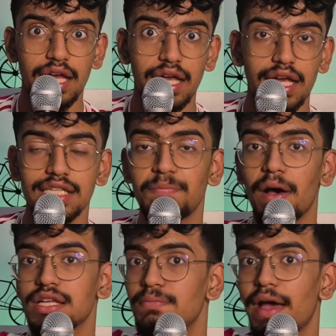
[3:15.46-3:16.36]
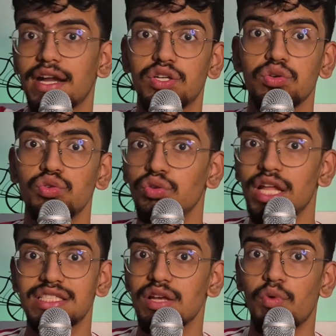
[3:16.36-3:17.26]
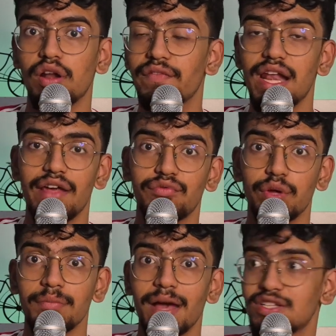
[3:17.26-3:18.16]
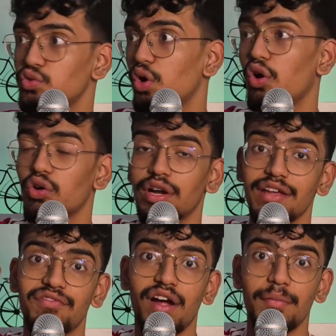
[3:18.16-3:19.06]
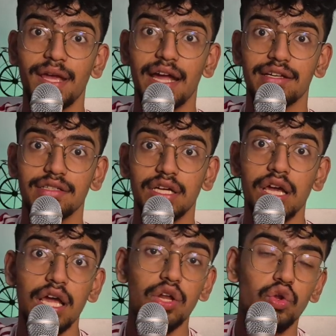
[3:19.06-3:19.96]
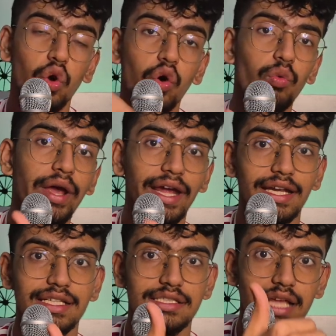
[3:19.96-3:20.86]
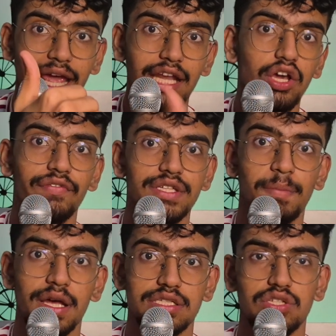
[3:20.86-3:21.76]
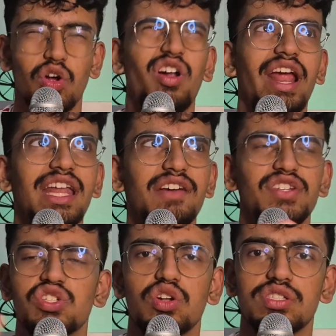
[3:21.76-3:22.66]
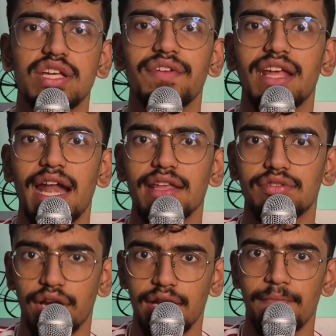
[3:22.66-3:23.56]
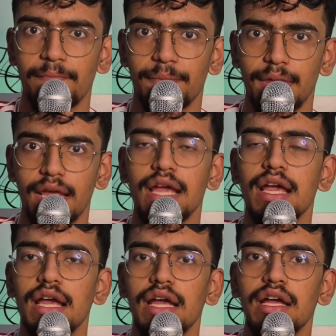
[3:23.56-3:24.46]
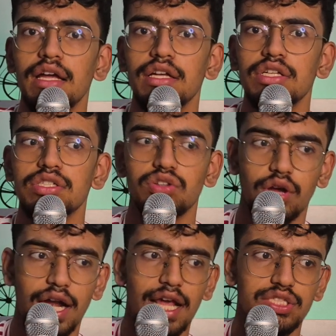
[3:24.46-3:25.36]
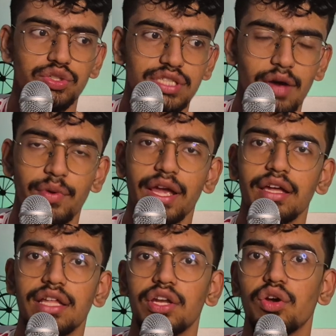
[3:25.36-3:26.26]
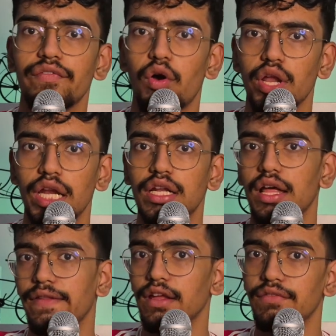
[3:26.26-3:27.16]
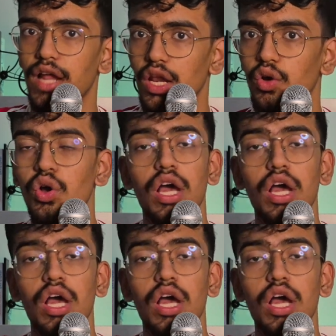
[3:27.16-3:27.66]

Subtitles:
is pass back to, let's say, one of our left wing backs who are already far behind. No way does any of his passes or any of his shots even carry threat. So Garnacho is that way. Then you have Højlund and then you have Dalot.